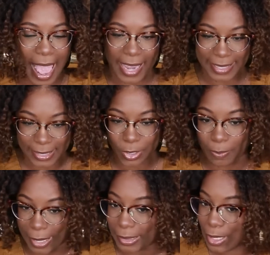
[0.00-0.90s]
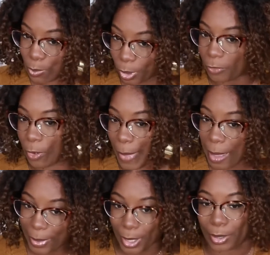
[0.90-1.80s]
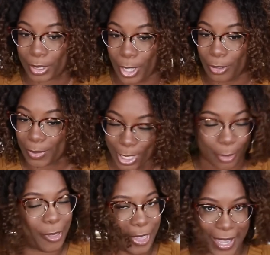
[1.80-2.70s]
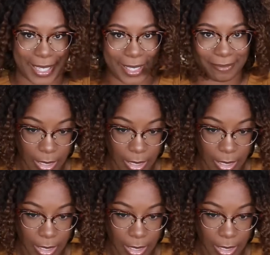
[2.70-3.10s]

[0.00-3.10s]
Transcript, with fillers: I can still make this work for my big old dome. So thank you.